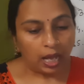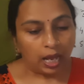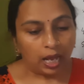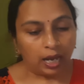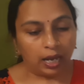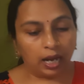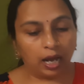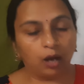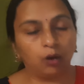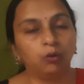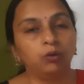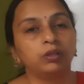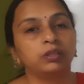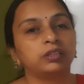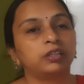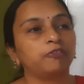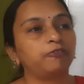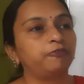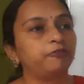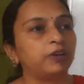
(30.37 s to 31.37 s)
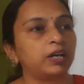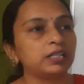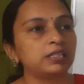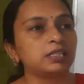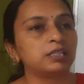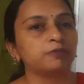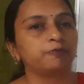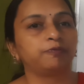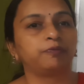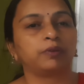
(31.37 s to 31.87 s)
Now, the
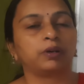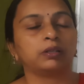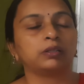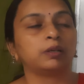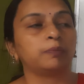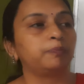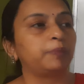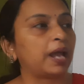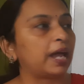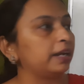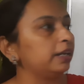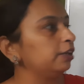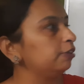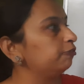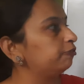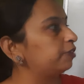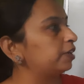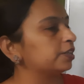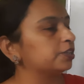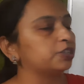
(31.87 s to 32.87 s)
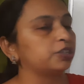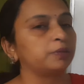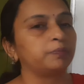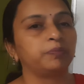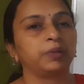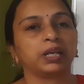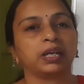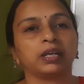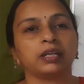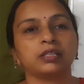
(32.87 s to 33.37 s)
planning function
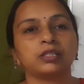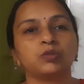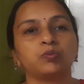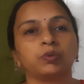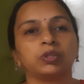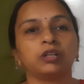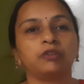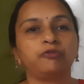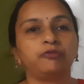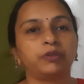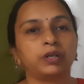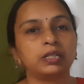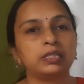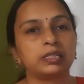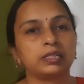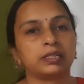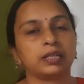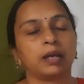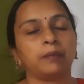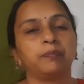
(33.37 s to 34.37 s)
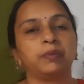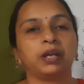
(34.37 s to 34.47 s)
begins with the first step